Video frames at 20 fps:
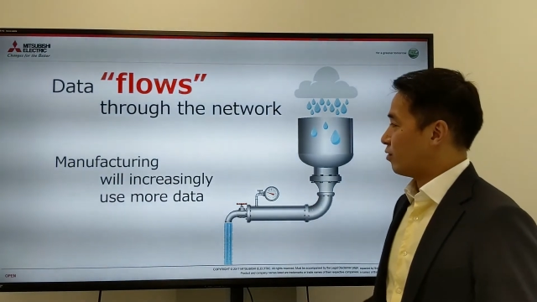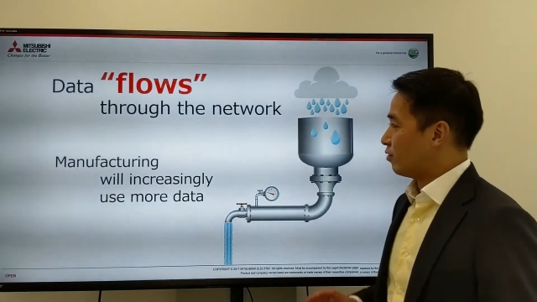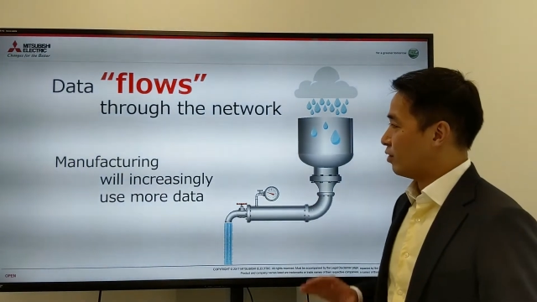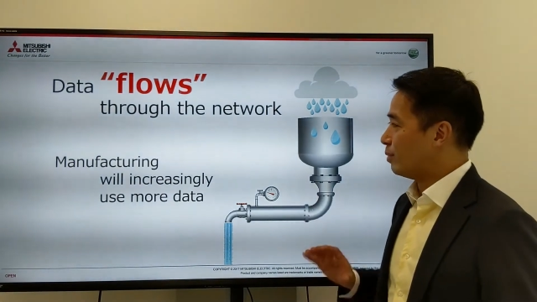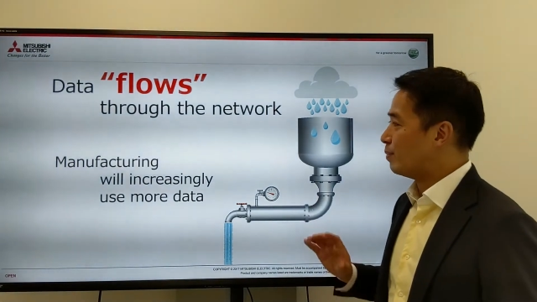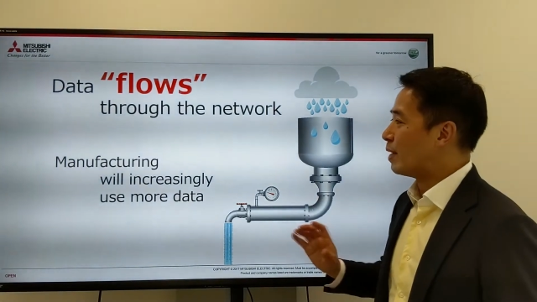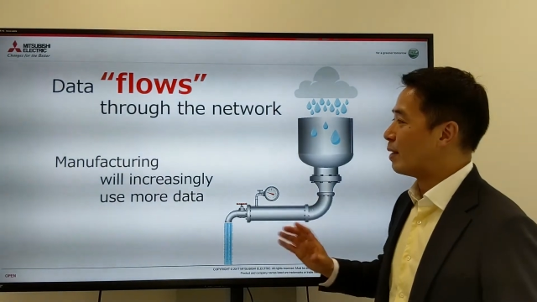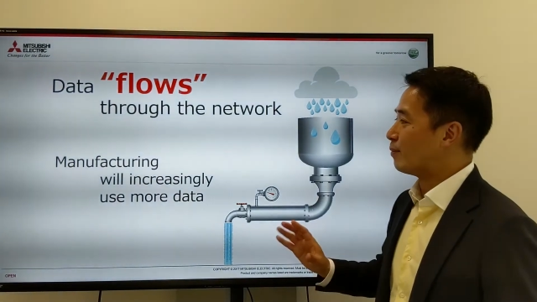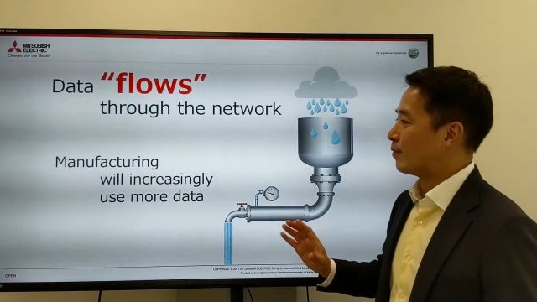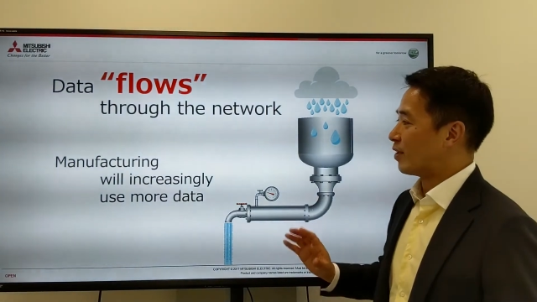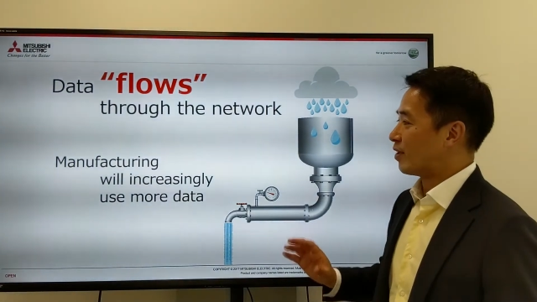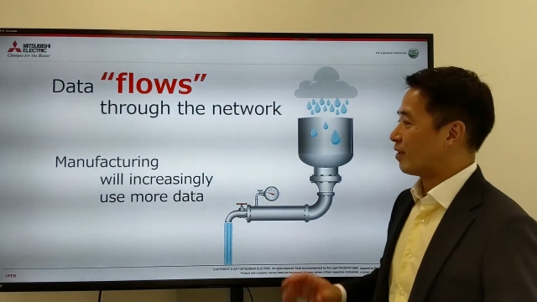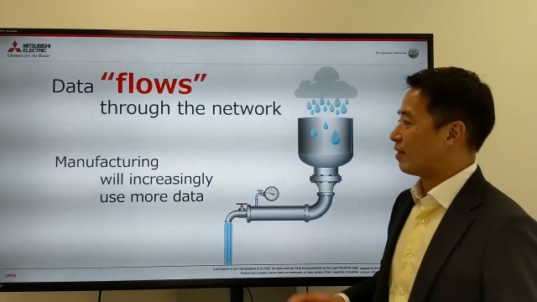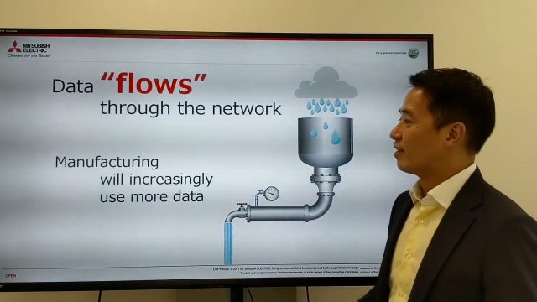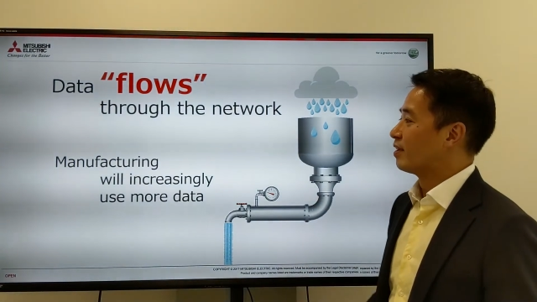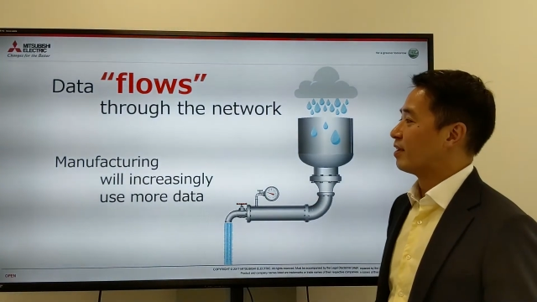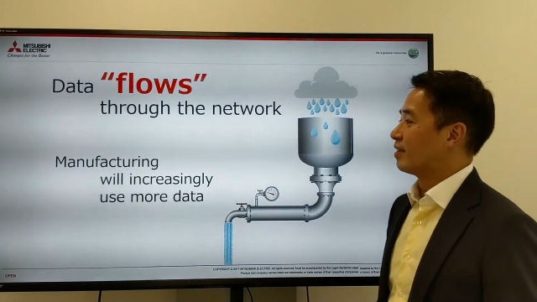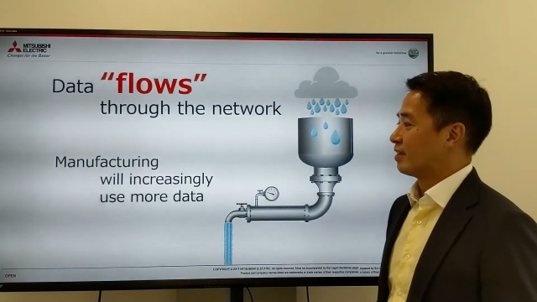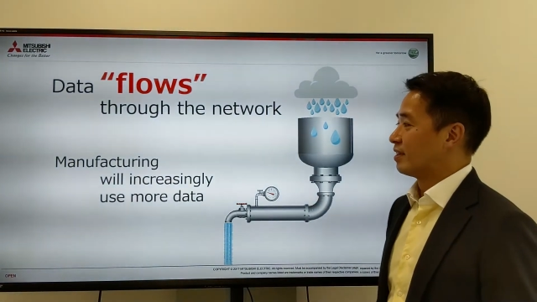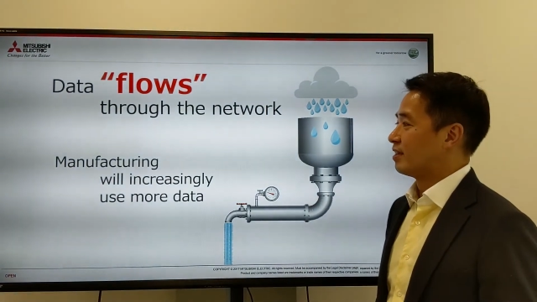Remember
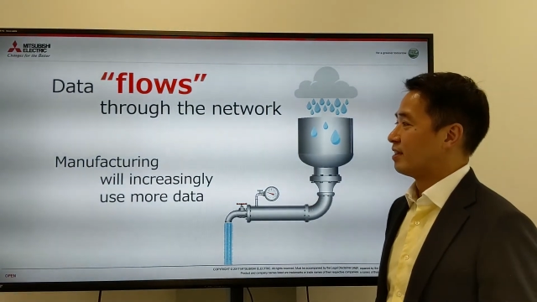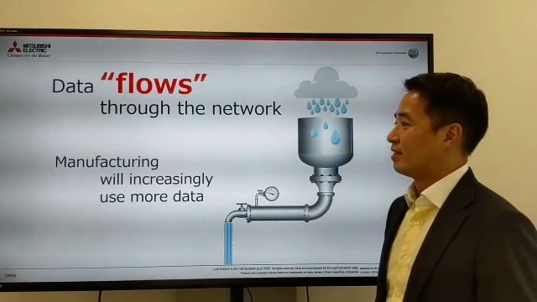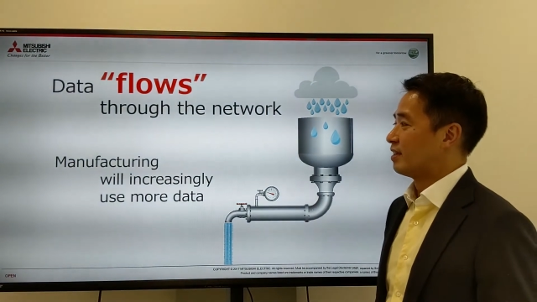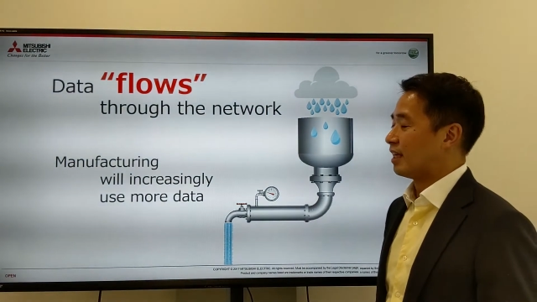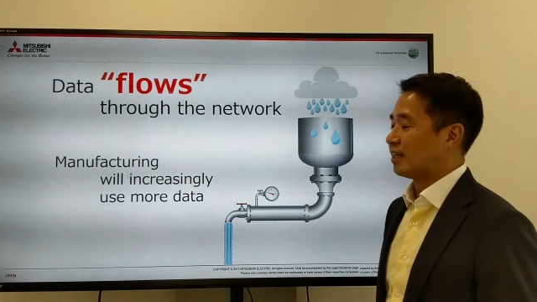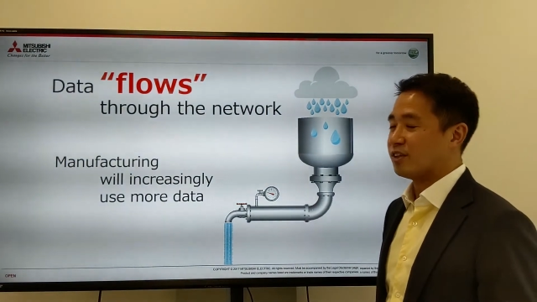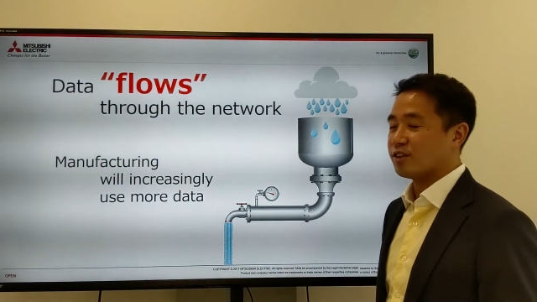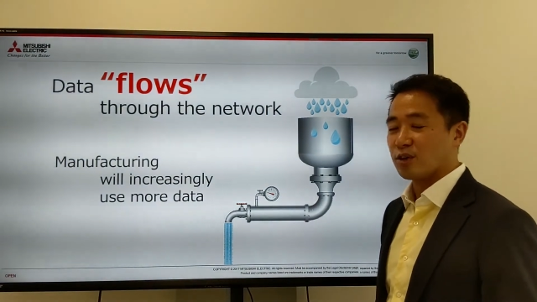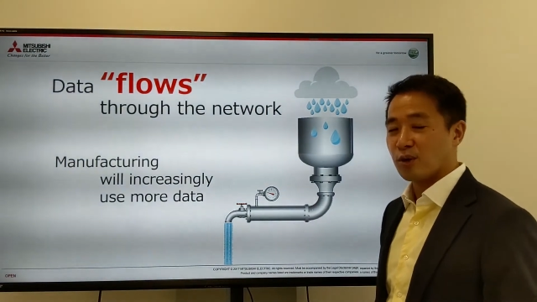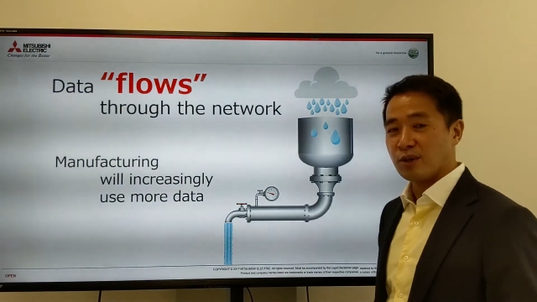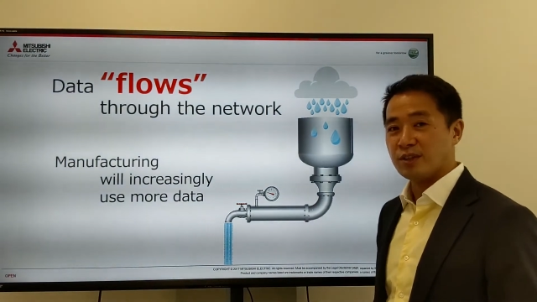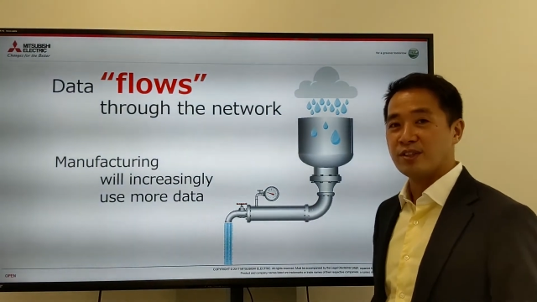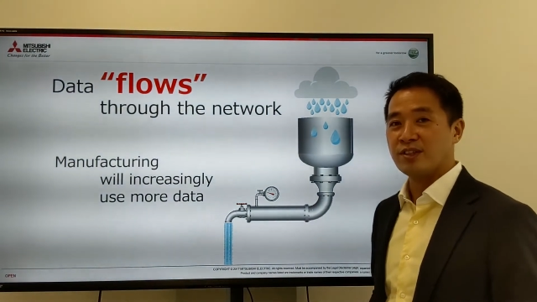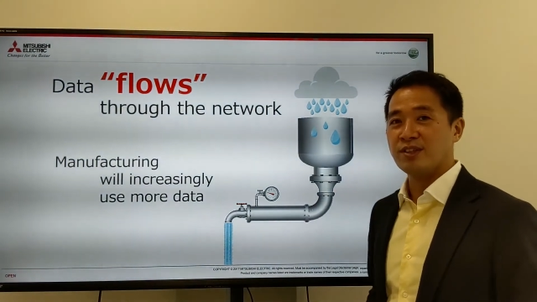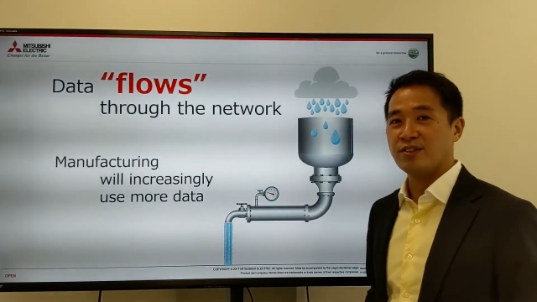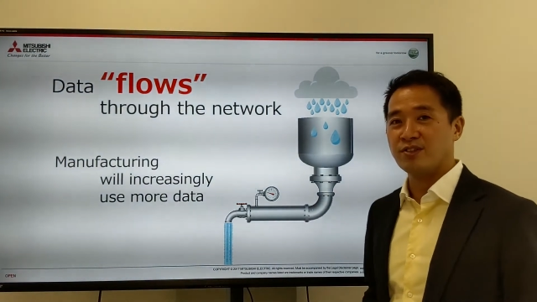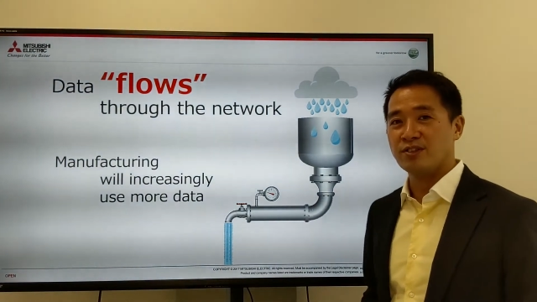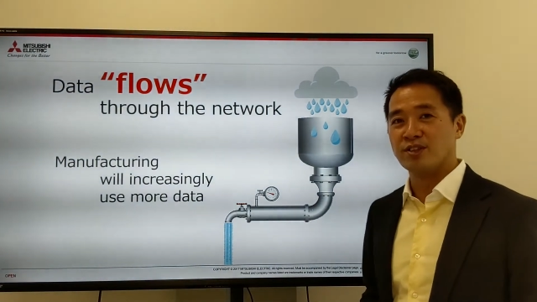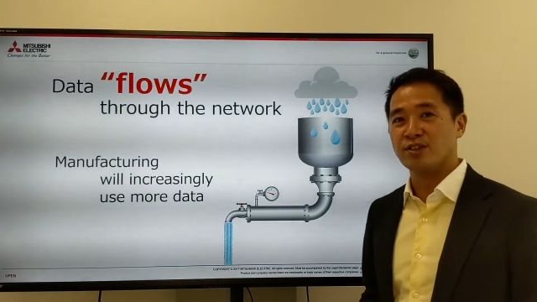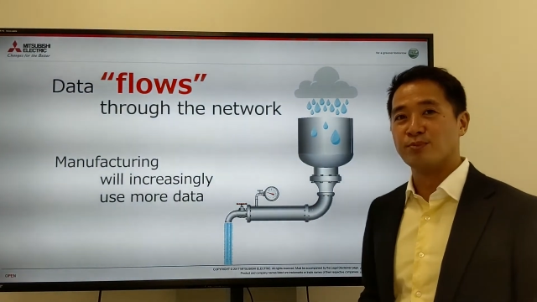that you're going to
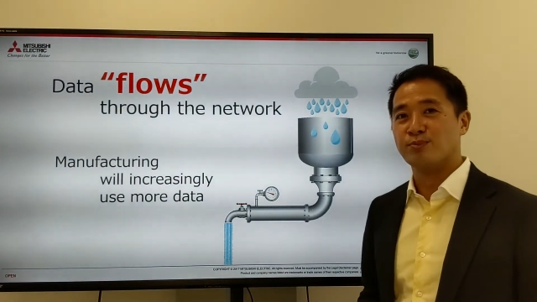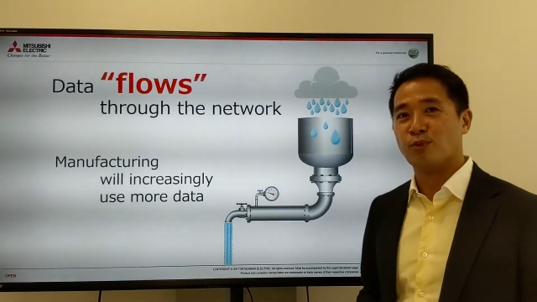use